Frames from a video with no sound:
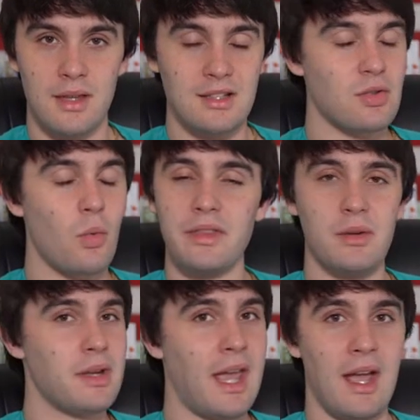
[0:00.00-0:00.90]
That's the one
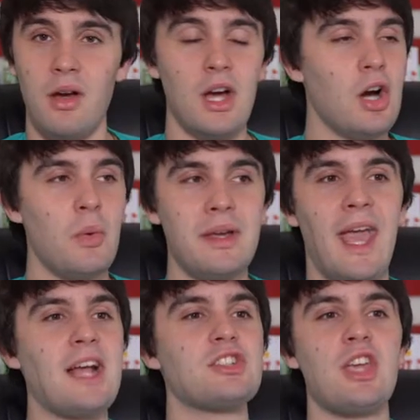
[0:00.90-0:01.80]
thing we can't. We
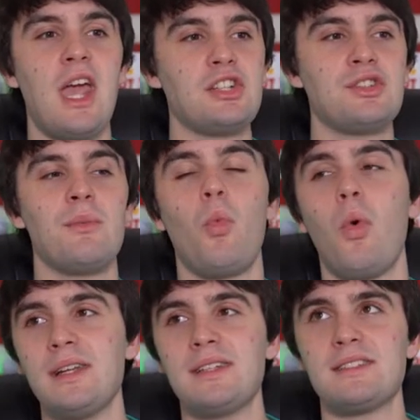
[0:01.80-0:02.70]
can't change them
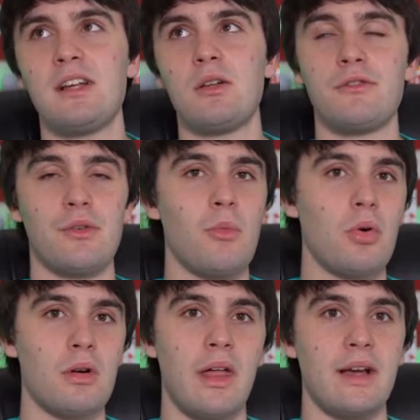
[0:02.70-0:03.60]
wanting to sell it for
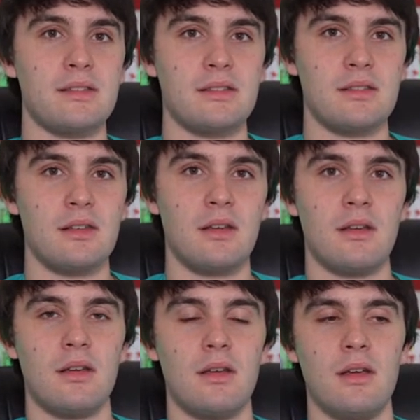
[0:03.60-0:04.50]
more or less.
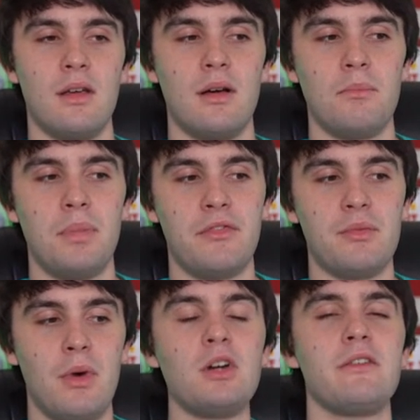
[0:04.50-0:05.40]
But if
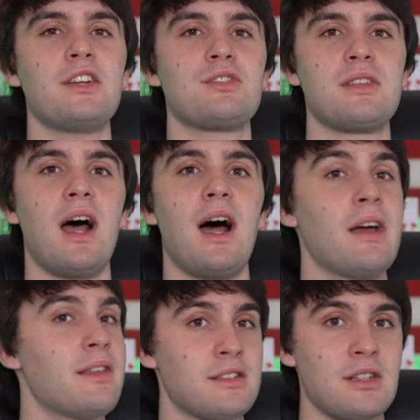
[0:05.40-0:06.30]
their motivation's
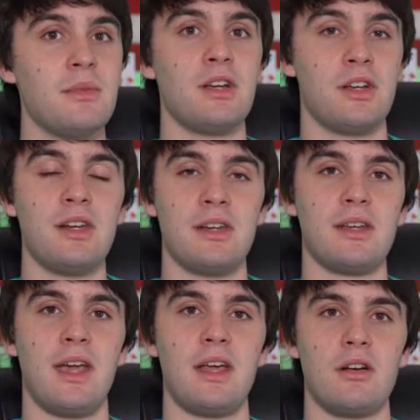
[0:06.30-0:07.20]
high, that's going to be a good
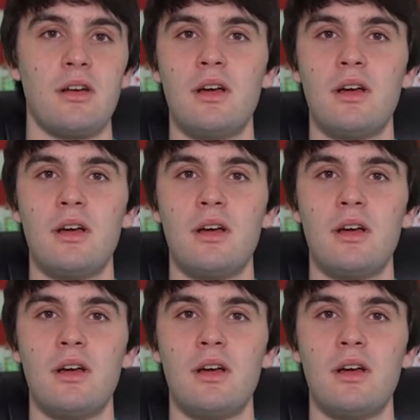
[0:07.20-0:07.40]
indicator.